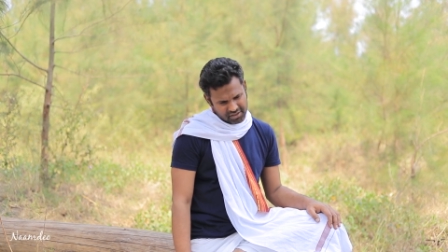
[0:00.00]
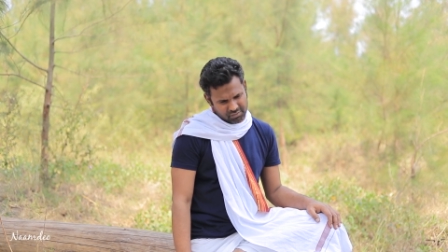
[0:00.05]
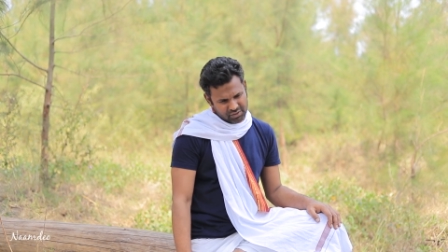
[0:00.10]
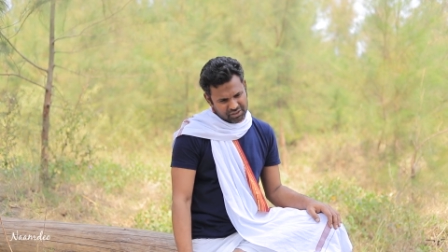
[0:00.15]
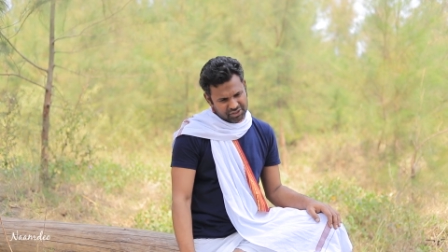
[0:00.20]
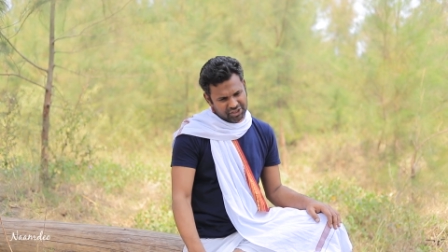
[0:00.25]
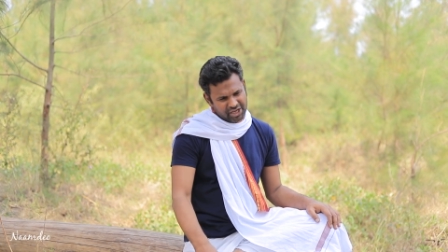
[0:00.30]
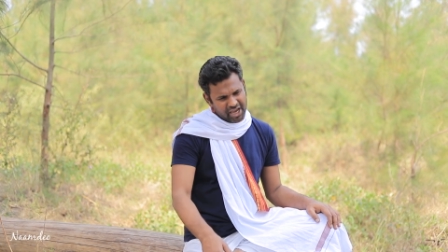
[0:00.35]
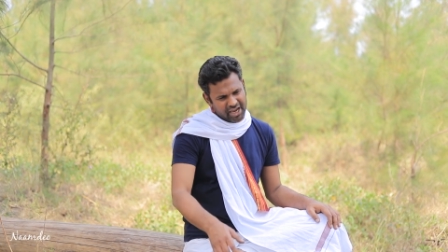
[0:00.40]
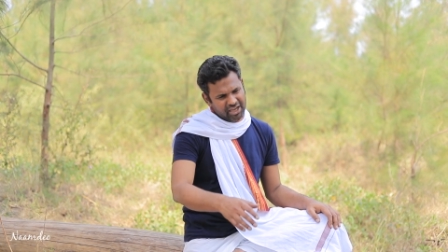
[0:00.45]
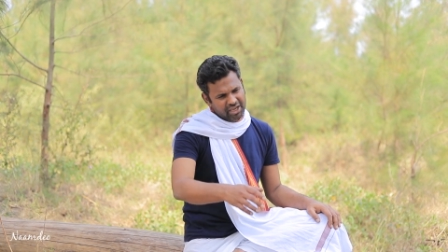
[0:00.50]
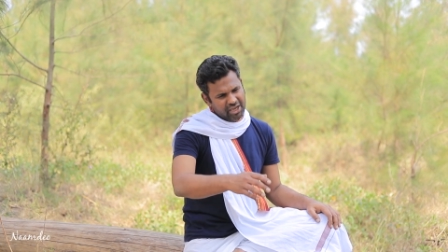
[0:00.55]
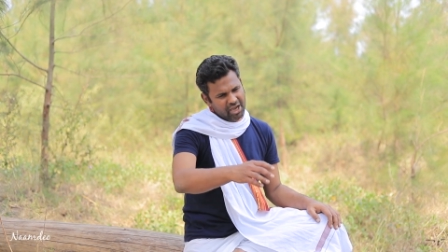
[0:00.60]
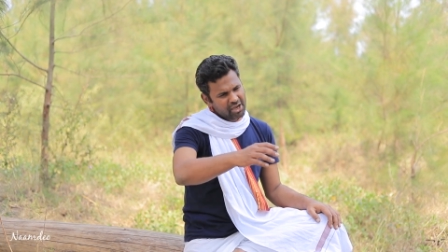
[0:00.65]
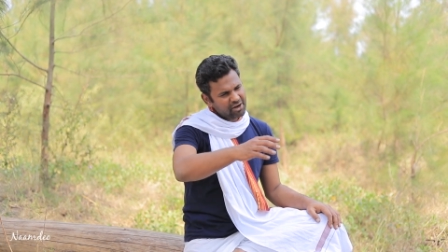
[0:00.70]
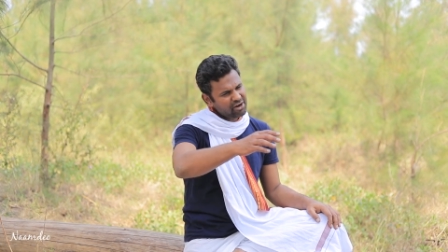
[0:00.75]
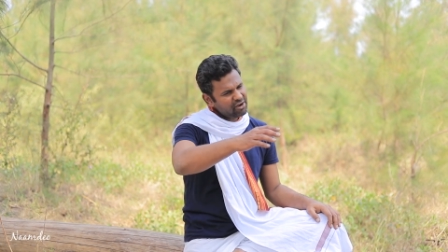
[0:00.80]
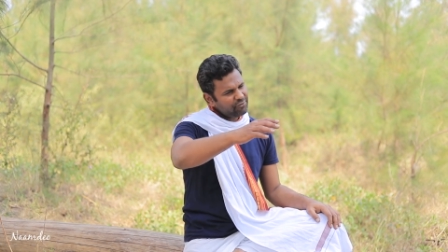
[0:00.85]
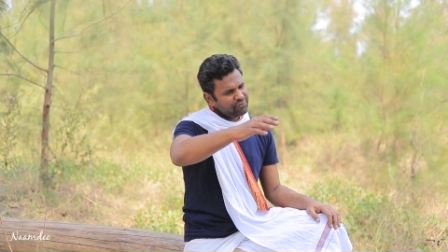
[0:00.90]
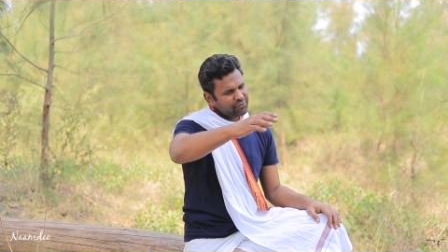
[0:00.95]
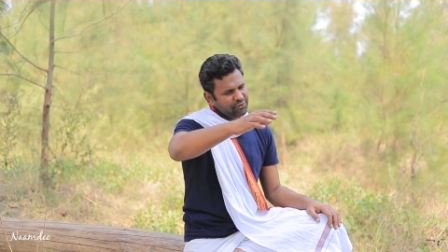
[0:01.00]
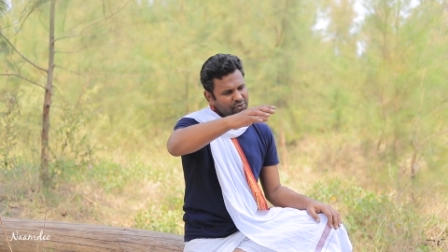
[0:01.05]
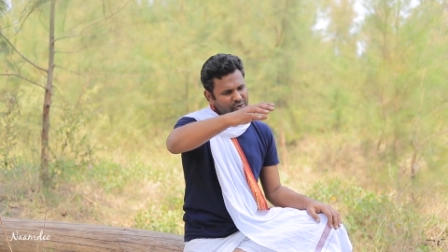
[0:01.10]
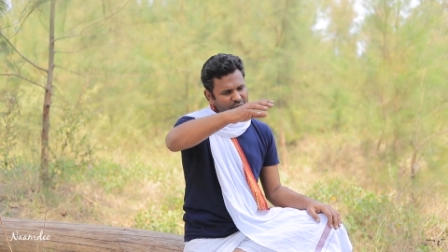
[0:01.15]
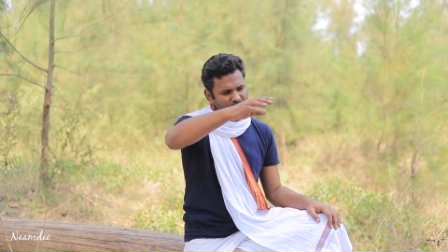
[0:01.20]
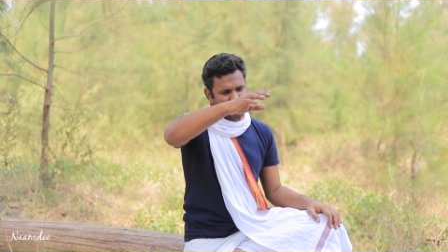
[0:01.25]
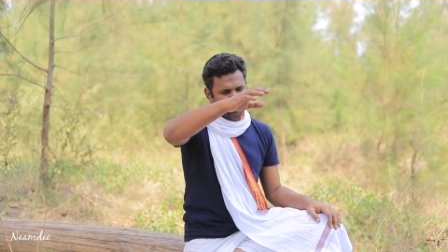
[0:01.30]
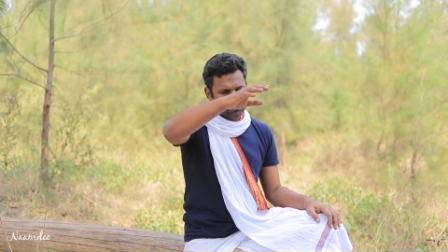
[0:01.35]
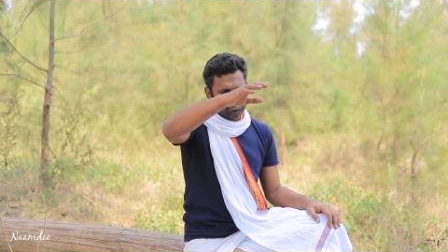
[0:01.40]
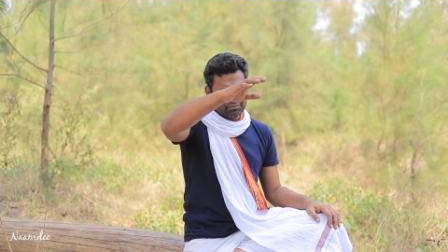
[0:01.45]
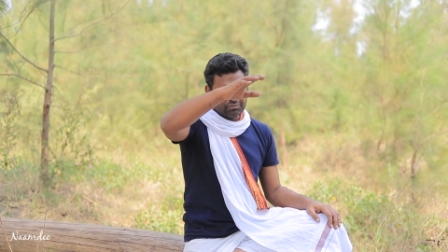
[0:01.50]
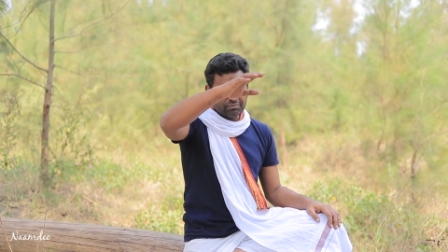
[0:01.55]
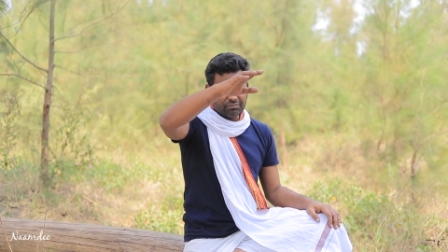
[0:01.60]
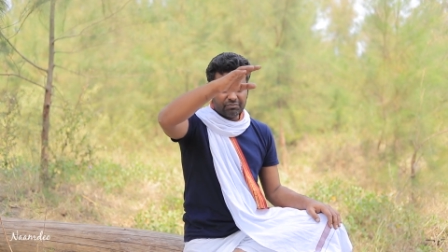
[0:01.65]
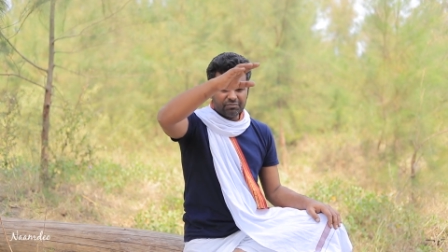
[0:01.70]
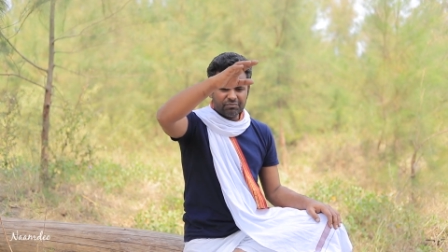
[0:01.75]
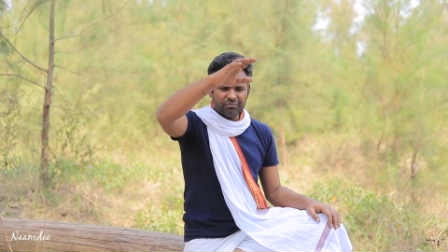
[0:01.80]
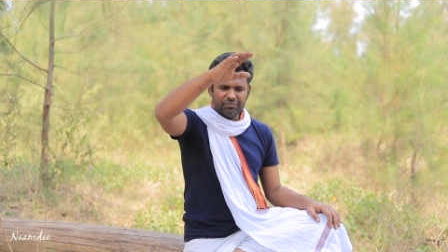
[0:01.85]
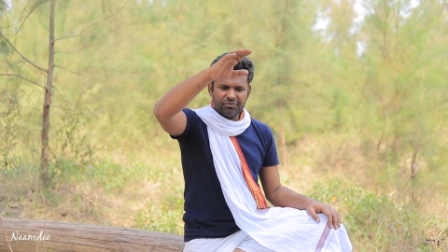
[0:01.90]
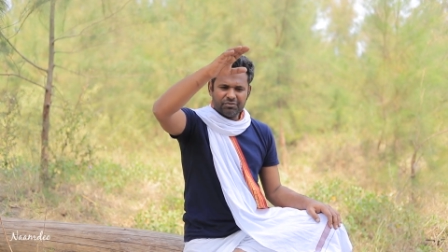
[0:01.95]
will take care of you
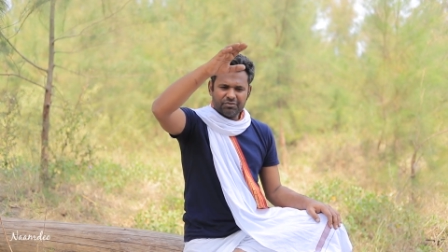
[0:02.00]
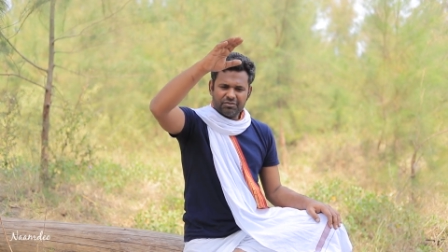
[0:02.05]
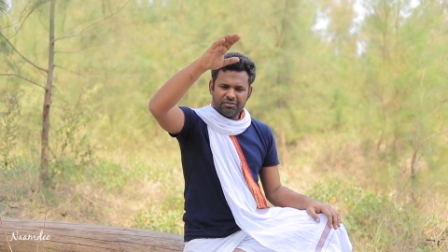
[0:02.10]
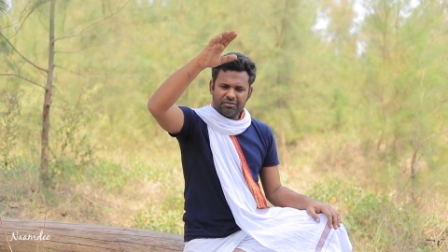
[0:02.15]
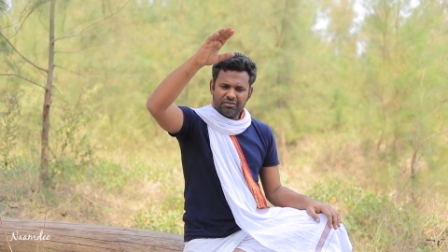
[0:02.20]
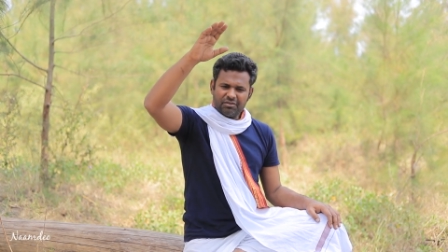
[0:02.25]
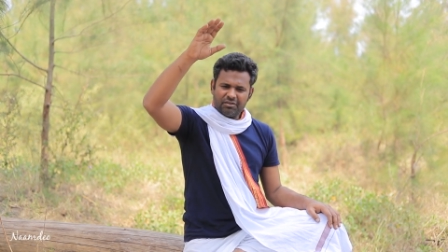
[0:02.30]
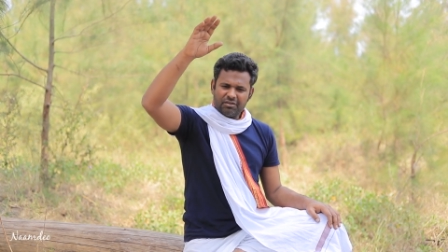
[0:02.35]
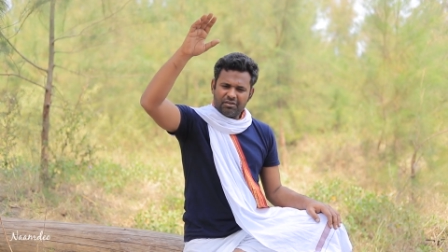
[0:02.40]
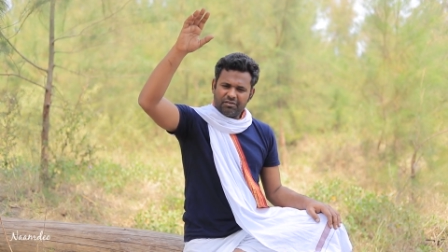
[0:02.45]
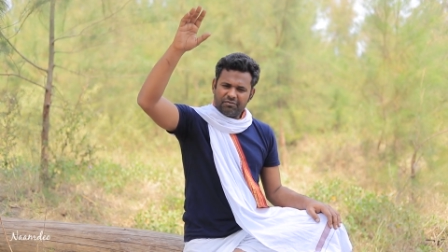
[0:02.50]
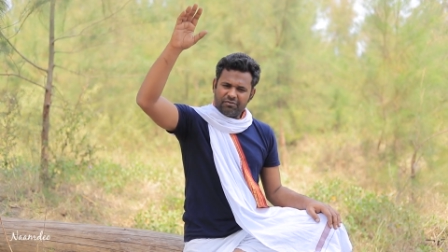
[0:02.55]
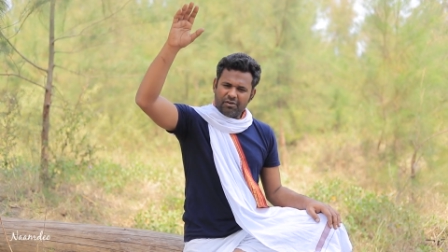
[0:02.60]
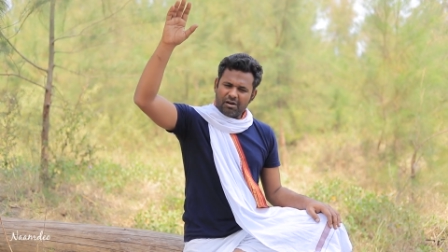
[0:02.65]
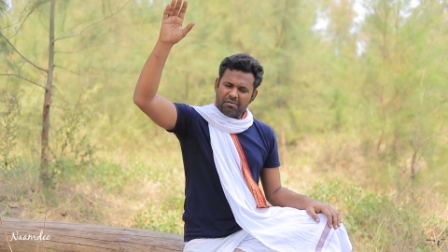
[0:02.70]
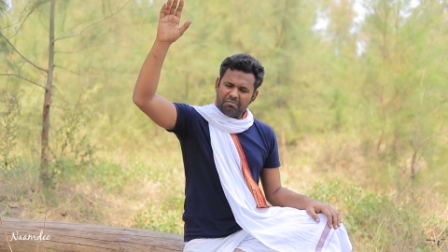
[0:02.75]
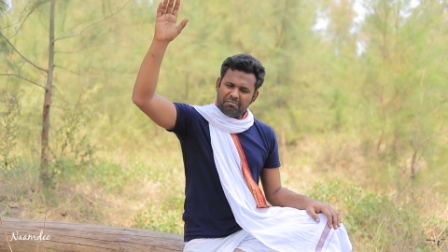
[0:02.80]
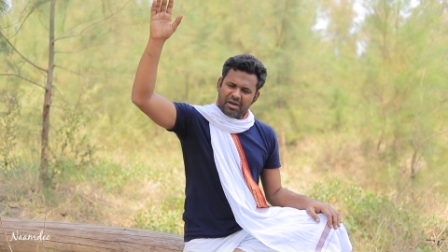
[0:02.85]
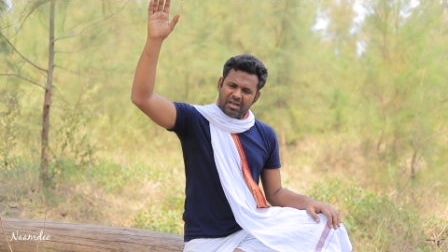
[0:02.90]
for